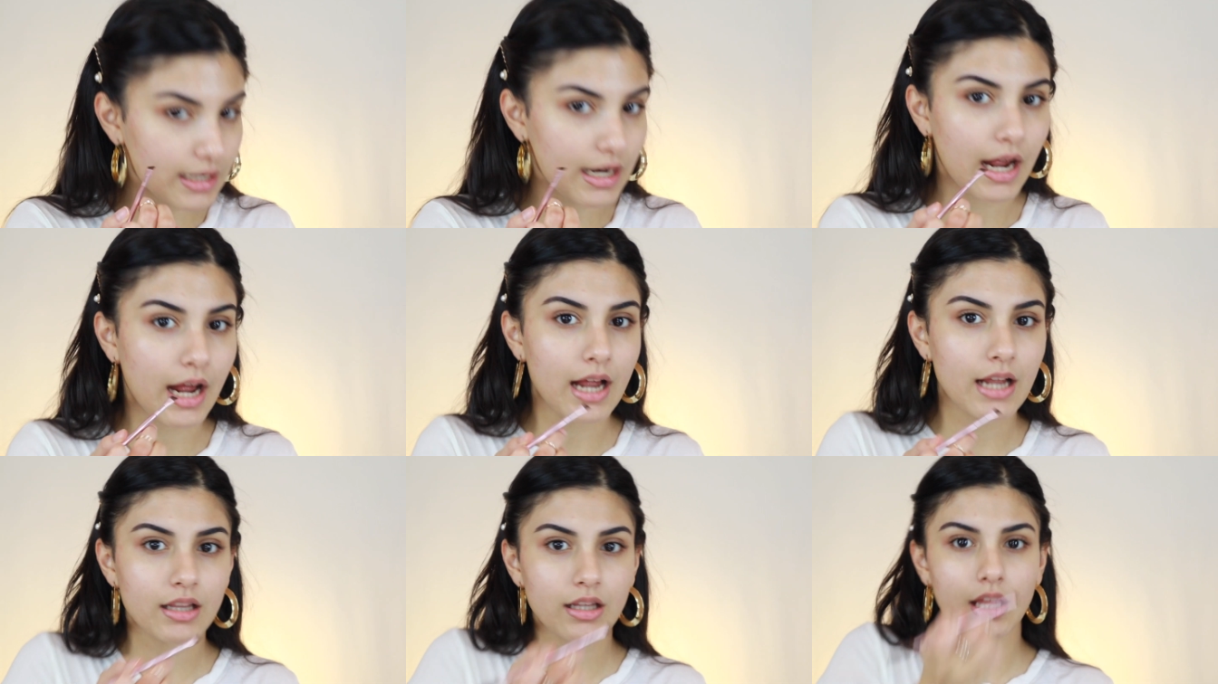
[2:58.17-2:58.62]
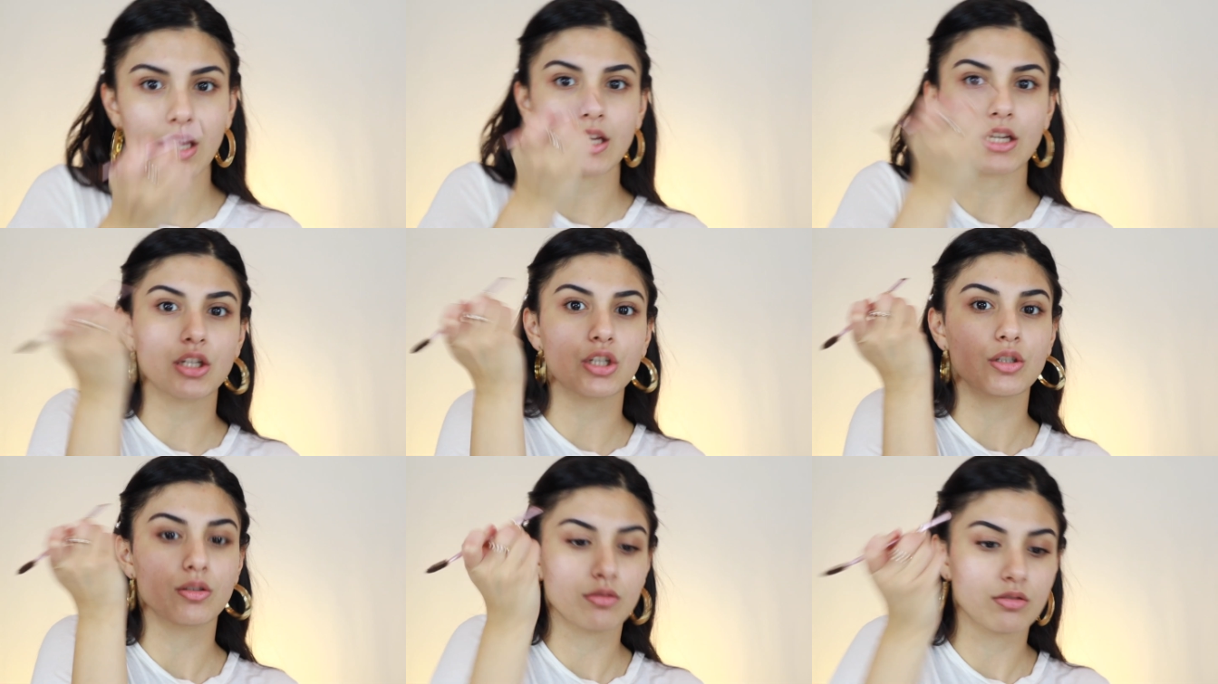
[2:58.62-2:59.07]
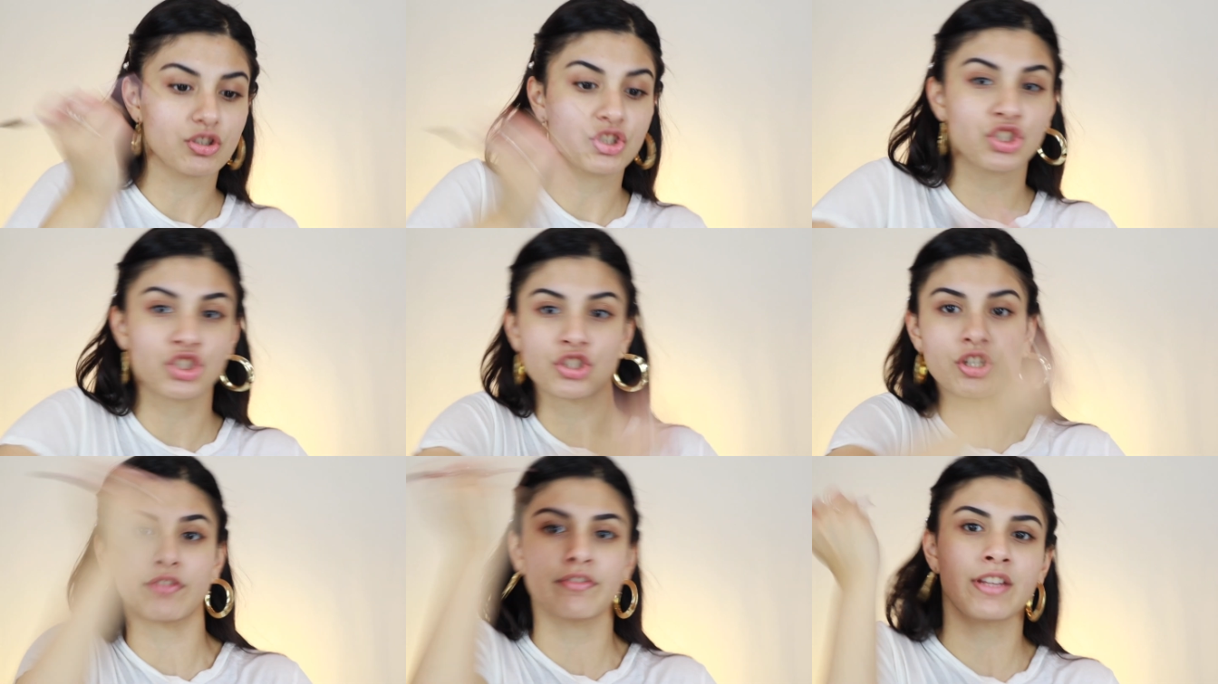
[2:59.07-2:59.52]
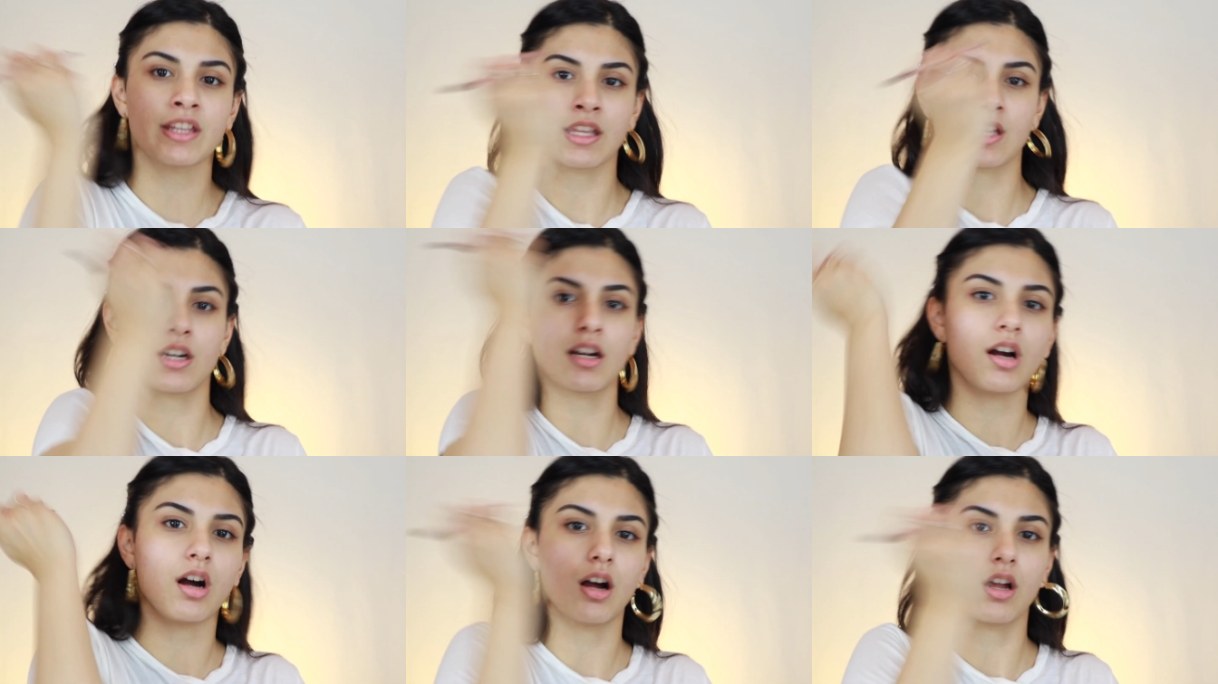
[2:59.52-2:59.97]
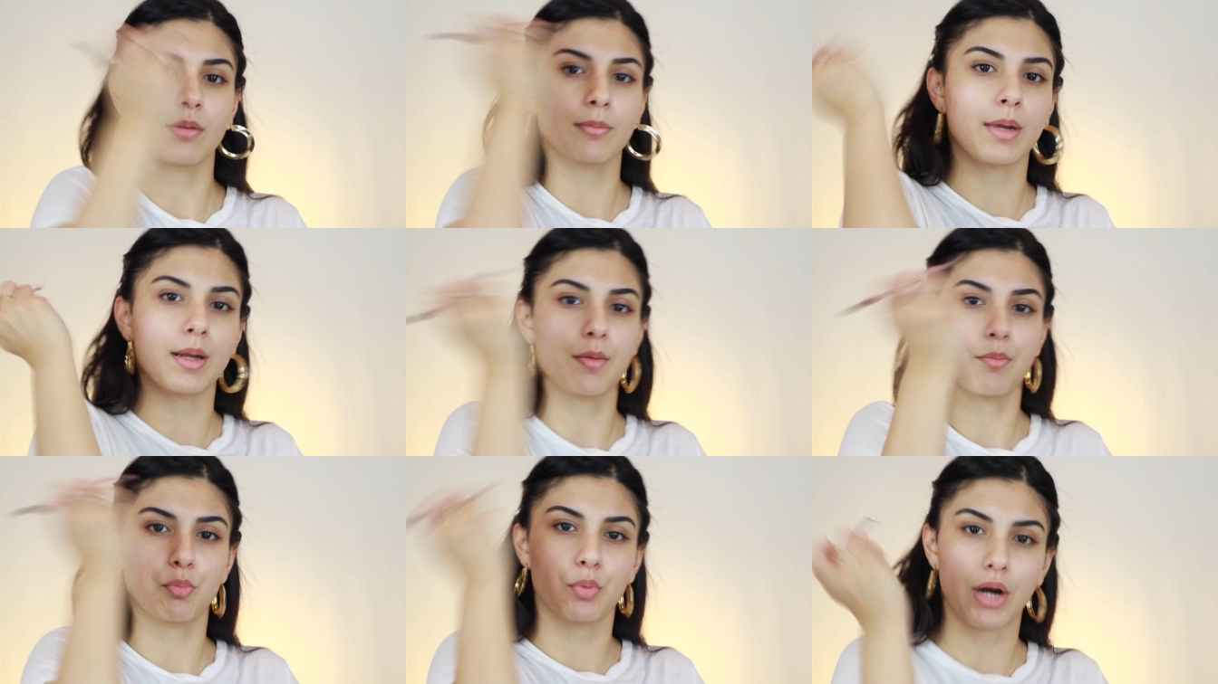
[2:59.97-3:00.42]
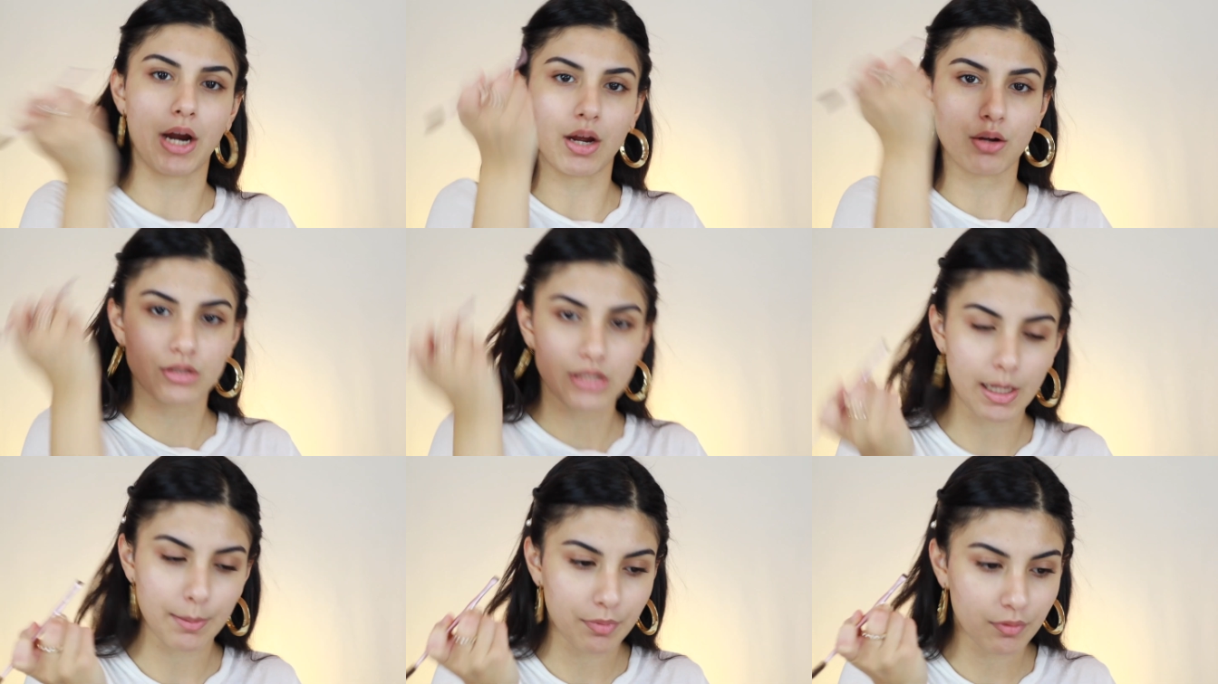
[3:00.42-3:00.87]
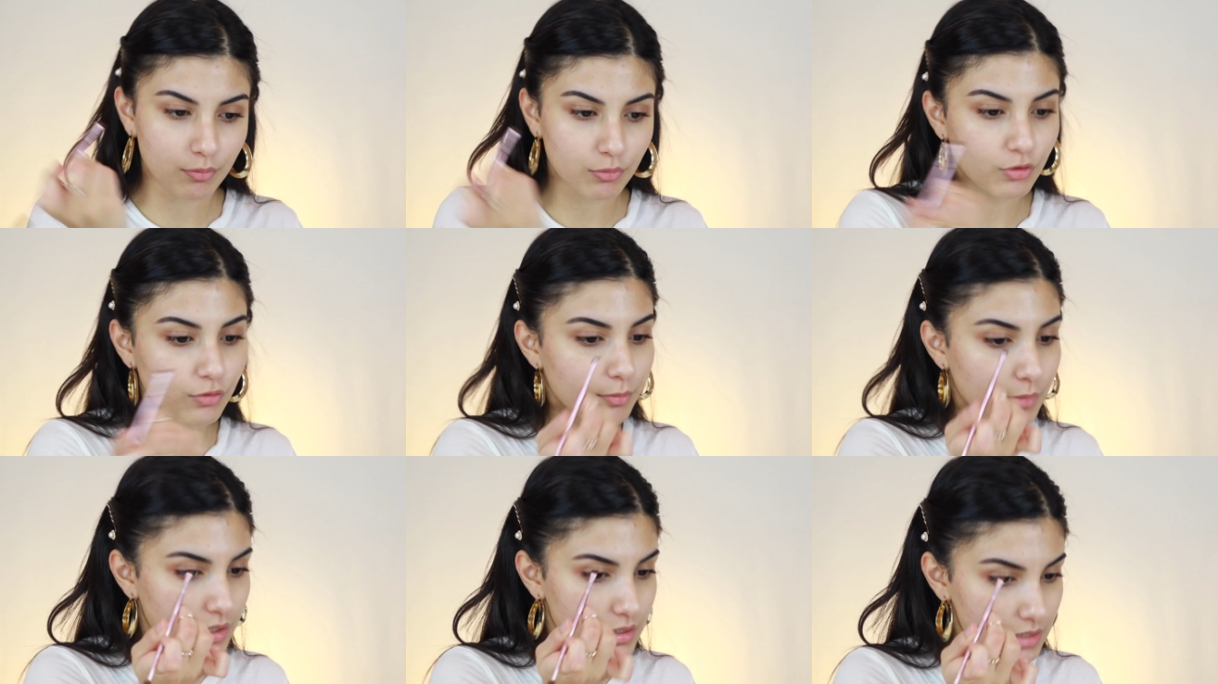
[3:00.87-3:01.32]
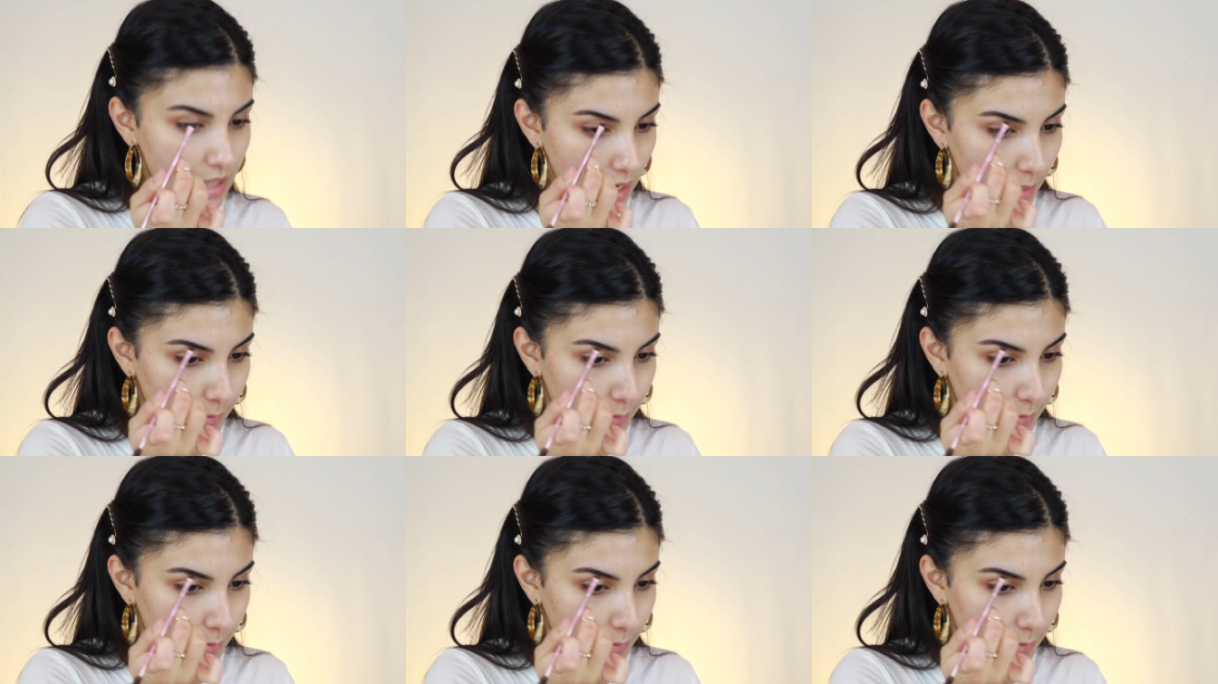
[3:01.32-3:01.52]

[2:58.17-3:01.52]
not like shoving it on my brow type of movements.